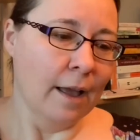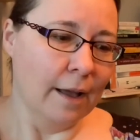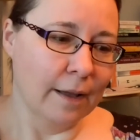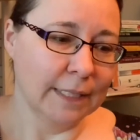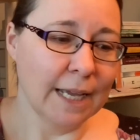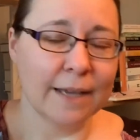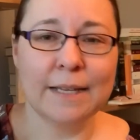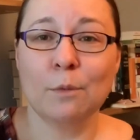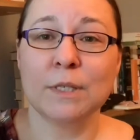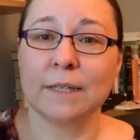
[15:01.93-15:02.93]
The
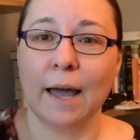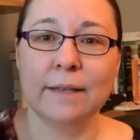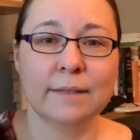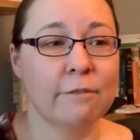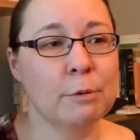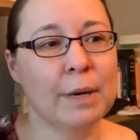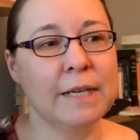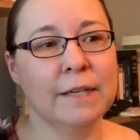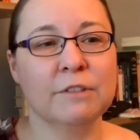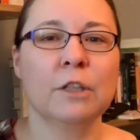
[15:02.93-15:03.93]
idea was nice. Everybody
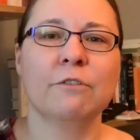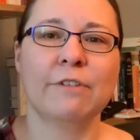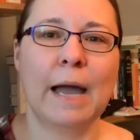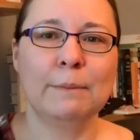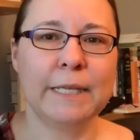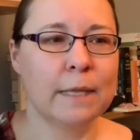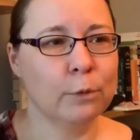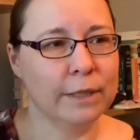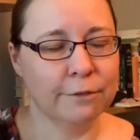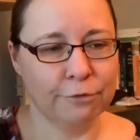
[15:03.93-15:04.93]
lives in the family and
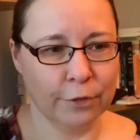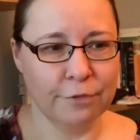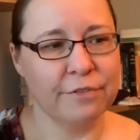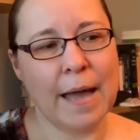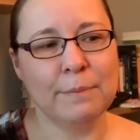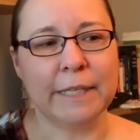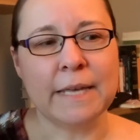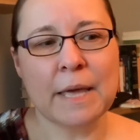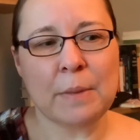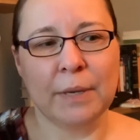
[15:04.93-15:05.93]
we live for the
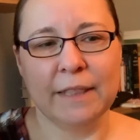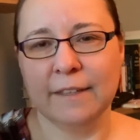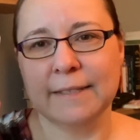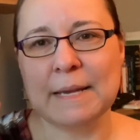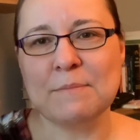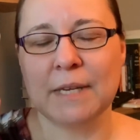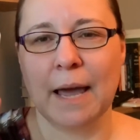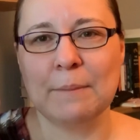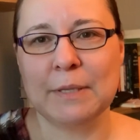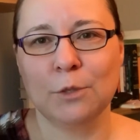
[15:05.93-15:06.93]
family. But at the same
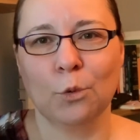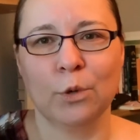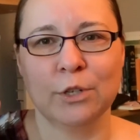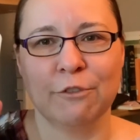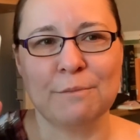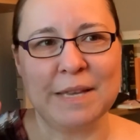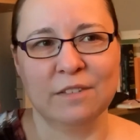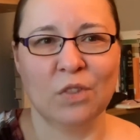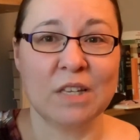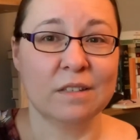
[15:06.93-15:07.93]
time, it sort of
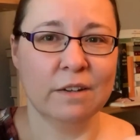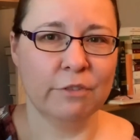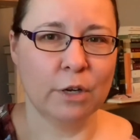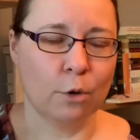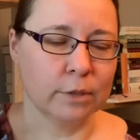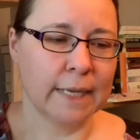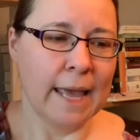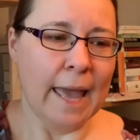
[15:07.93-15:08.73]
makes things difficult.